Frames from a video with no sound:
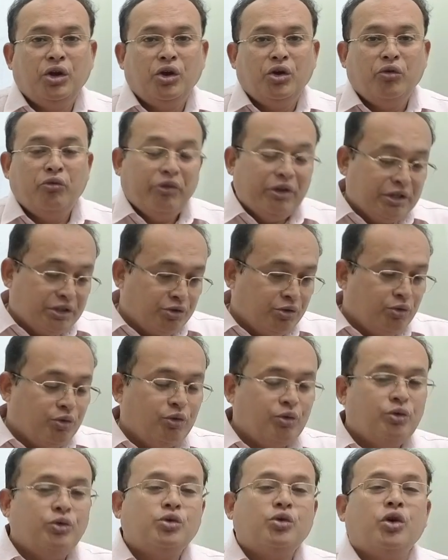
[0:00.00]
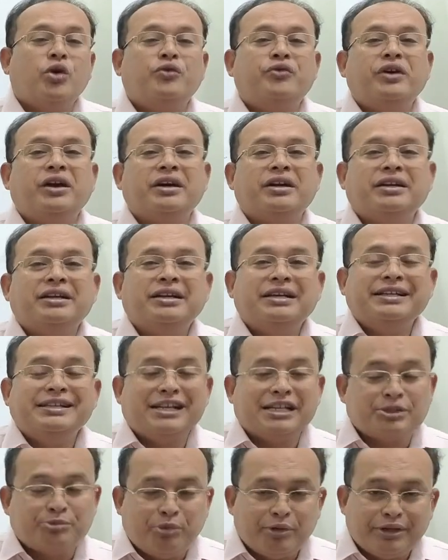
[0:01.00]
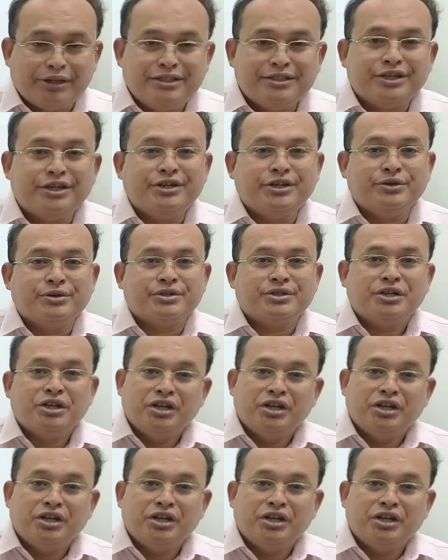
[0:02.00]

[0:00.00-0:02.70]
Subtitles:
We used to go for export incentives.